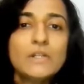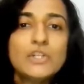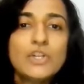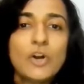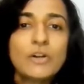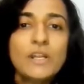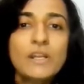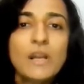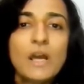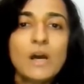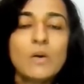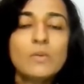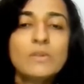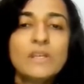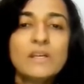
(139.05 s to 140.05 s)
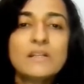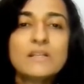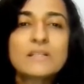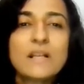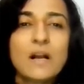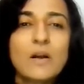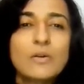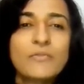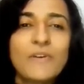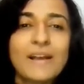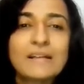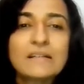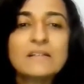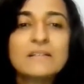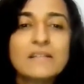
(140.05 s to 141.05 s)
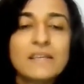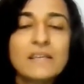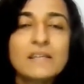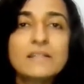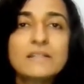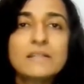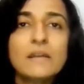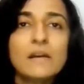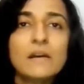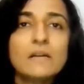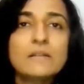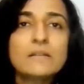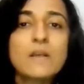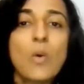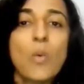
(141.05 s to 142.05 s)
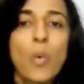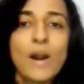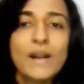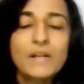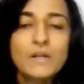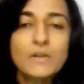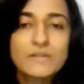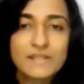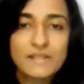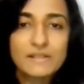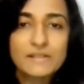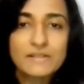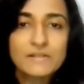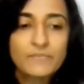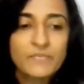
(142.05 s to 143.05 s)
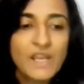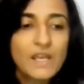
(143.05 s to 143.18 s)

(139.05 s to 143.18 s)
jotting down the discount factors against years 1 to 6.